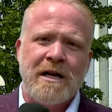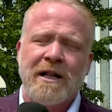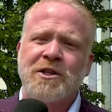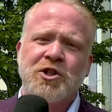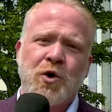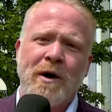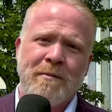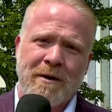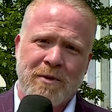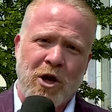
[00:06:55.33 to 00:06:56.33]
click the
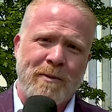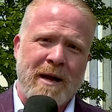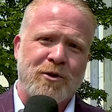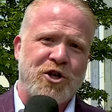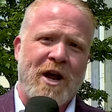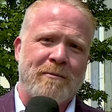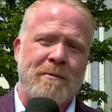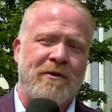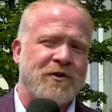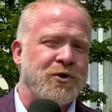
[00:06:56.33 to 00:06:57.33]
join button below, become a channel
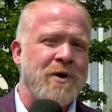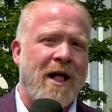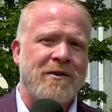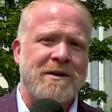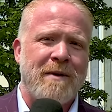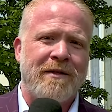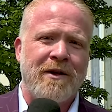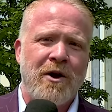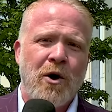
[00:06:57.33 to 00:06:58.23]
member for two dollars a month,